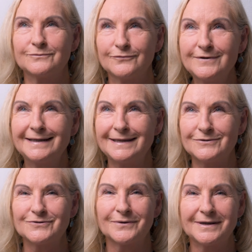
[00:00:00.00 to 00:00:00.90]
really
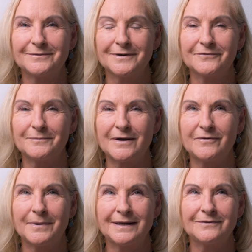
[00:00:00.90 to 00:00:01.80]
enjoy hearing from
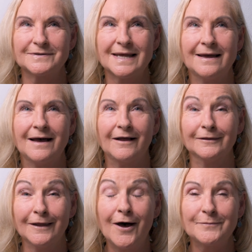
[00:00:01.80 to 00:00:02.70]
everybody, and there's a
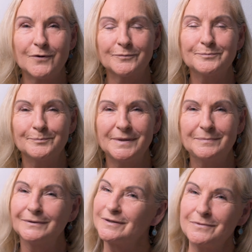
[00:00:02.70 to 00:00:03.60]
lot more
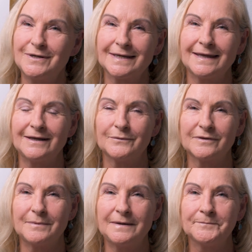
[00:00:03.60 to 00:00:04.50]
people communicating
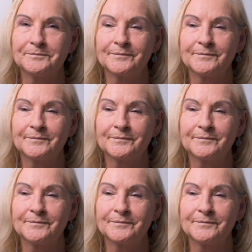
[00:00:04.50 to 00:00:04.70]
with me.